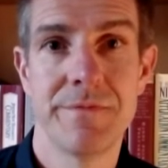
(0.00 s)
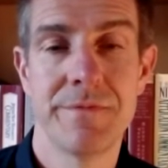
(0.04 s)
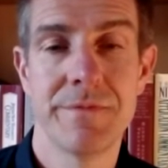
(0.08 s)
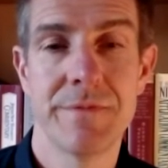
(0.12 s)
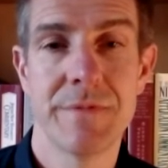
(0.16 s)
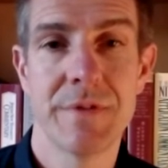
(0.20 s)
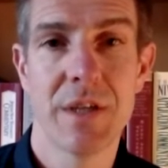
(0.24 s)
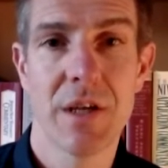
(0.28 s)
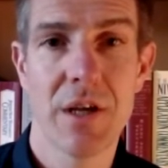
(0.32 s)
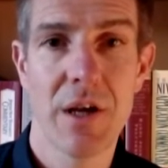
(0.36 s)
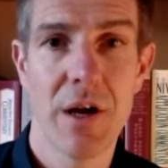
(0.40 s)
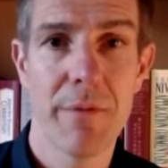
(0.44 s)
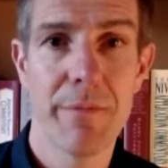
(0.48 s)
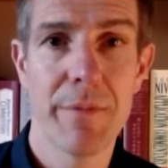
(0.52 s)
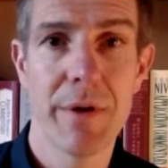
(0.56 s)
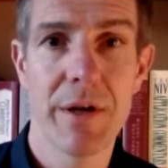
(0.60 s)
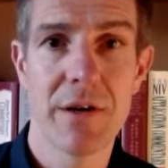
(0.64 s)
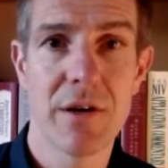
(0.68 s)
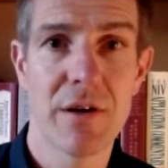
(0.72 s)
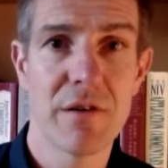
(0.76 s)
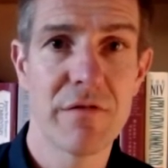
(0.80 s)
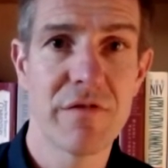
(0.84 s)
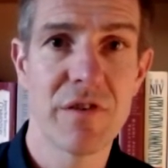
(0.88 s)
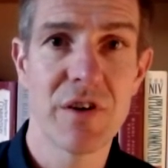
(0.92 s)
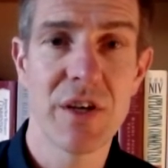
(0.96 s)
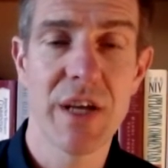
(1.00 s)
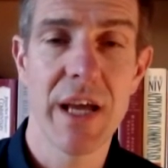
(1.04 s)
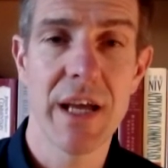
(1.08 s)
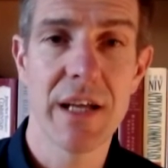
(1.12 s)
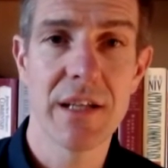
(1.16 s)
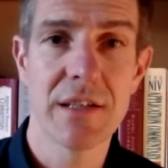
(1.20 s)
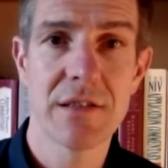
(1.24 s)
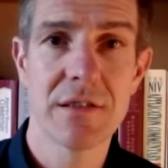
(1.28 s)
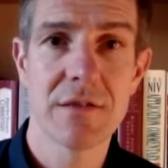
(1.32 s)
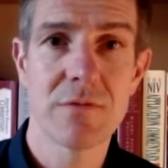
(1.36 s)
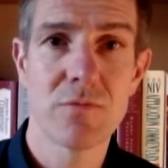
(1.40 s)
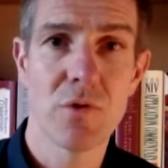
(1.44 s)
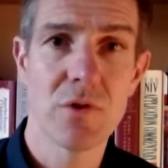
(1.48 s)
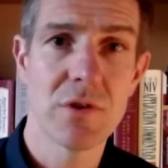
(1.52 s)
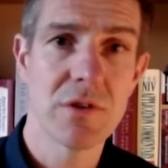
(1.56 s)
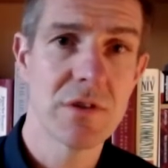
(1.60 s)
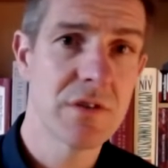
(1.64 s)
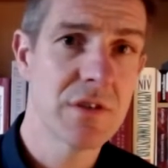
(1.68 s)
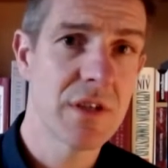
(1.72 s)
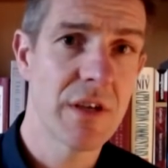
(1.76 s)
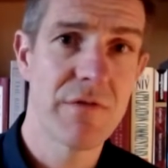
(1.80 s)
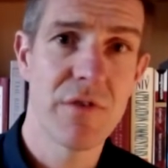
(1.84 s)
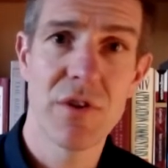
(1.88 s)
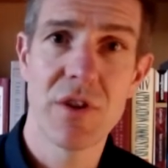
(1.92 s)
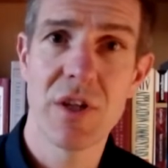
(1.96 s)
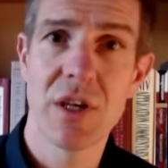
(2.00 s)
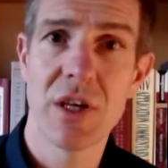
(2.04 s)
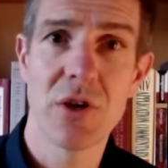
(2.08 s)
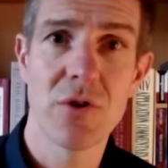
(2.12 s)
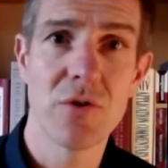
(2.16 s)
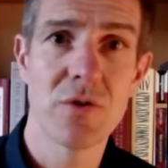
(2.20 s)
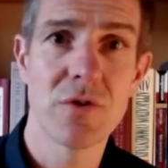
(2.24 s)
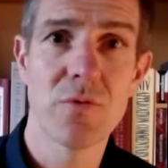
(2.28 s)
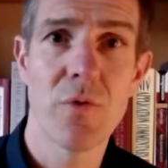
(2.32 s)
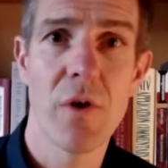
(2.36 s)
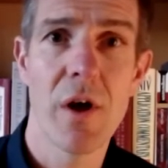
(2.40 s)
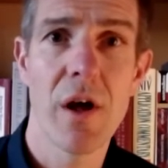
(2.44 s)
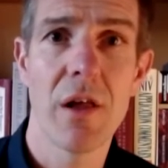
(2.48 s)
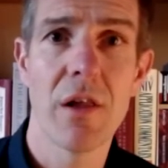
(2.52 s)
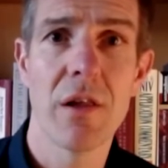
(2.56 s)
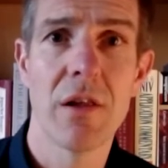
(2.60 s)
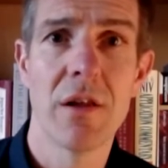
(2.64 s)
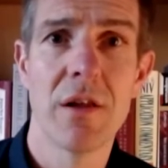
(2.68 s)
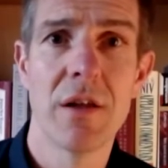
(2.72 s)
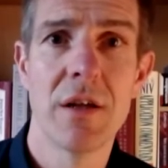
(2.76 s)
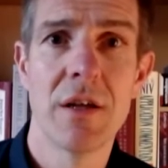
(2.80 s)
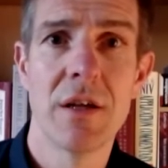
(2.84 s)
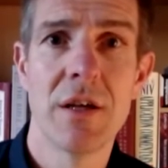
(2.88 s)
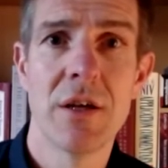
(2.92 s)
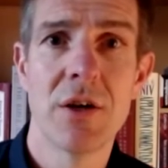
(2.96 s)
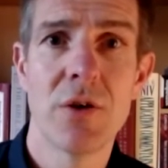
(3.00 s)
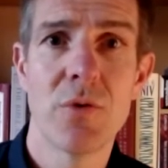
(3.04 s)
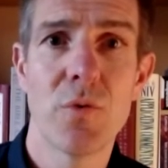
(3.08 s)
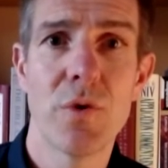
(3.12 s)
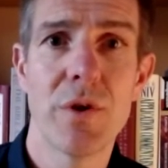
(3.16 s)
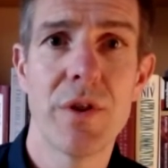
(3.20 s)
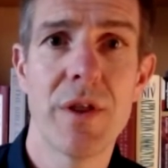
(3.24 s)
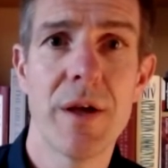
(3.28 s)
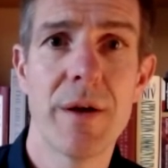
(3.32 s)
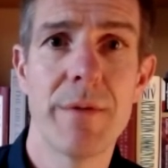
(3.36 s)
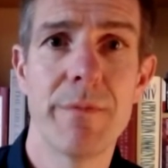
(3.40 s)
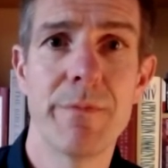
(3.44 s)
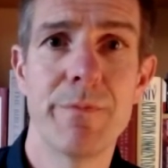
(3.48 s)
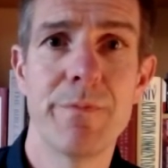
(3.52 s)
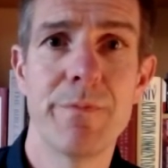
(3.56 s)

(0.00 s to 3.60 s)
The cupbearer forgets once everything goes well with him.